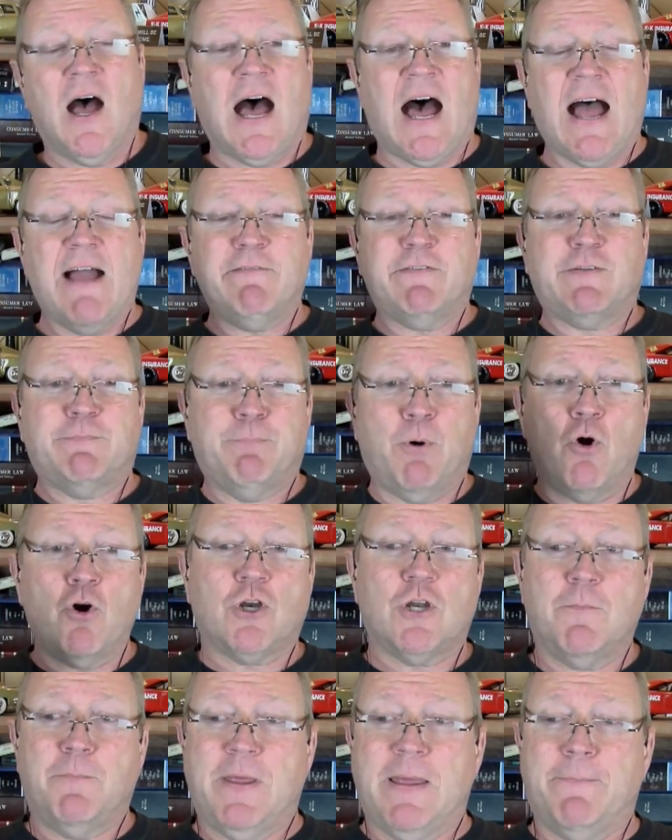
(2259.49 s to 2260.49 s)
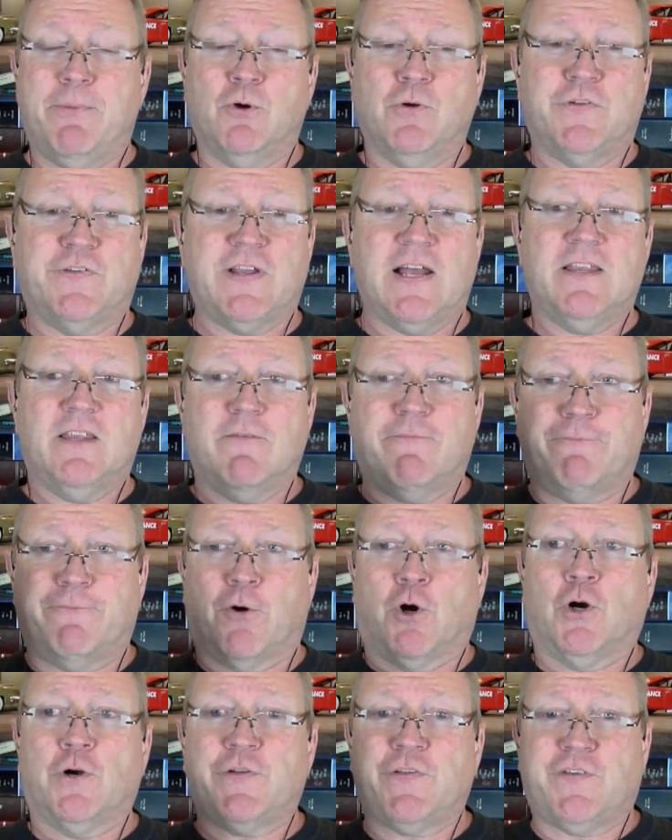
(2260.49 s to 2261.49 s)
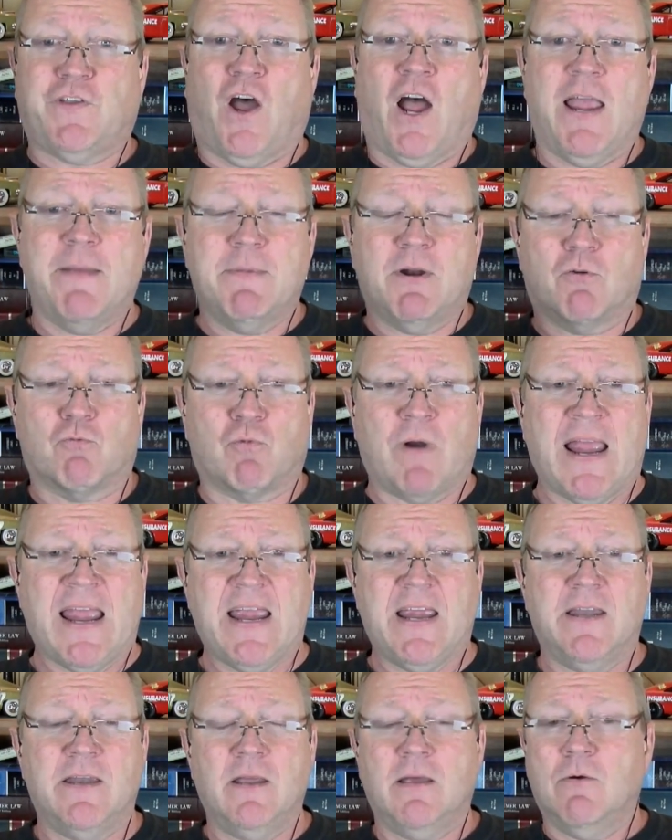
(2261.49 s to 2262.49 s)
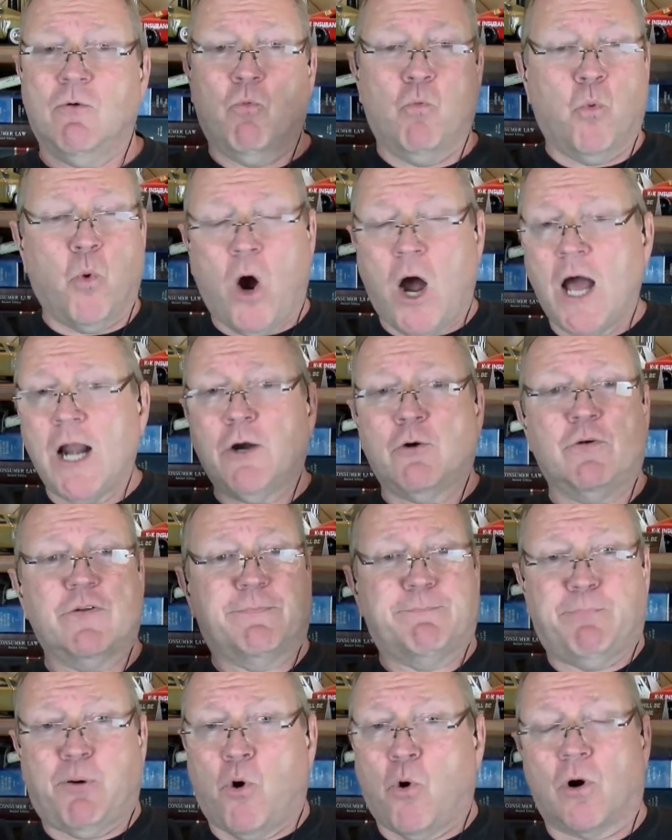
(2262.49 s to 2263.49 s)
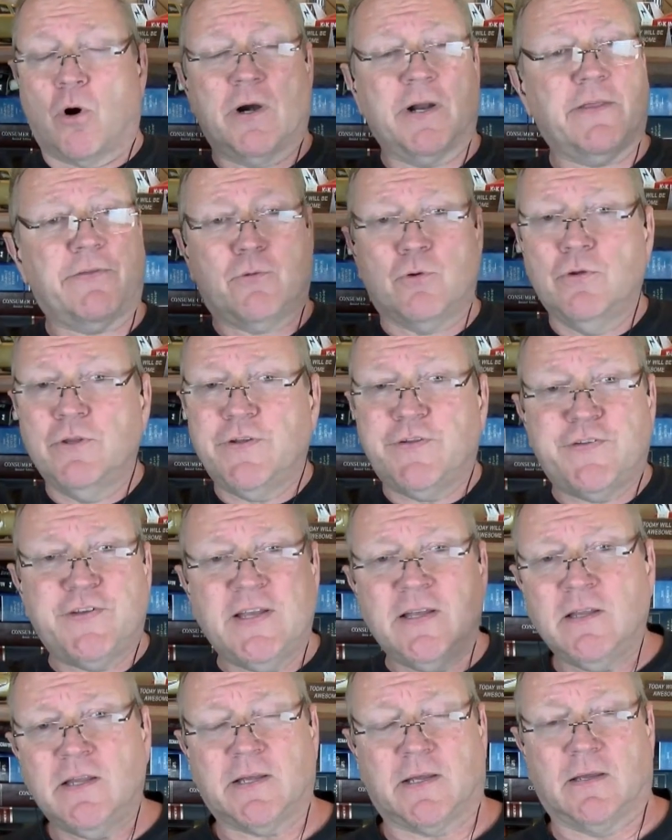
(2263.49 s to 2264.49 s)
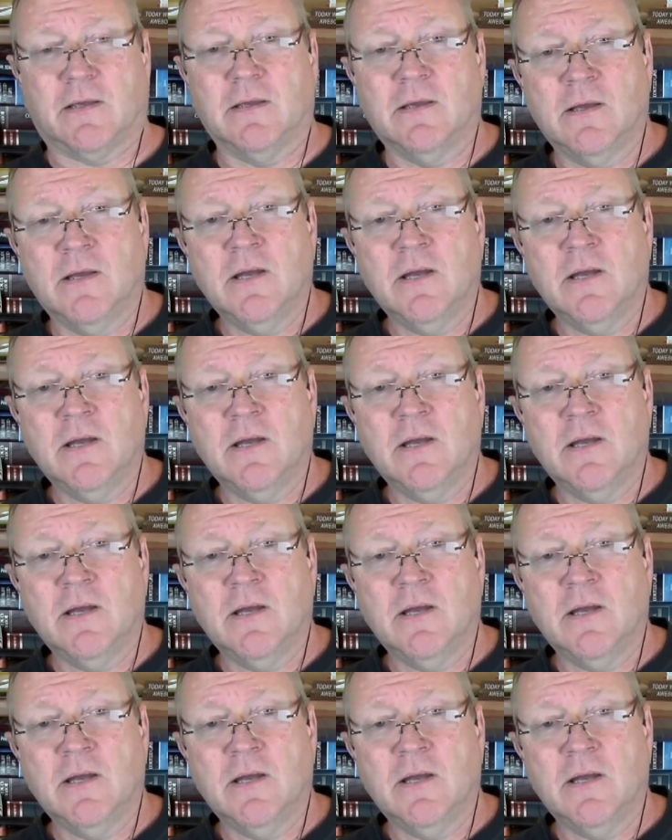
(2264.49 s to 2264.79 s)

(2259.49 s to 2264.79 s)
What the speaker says: I've spoken to people who said the first time it rained, water was pouring through the ceiling.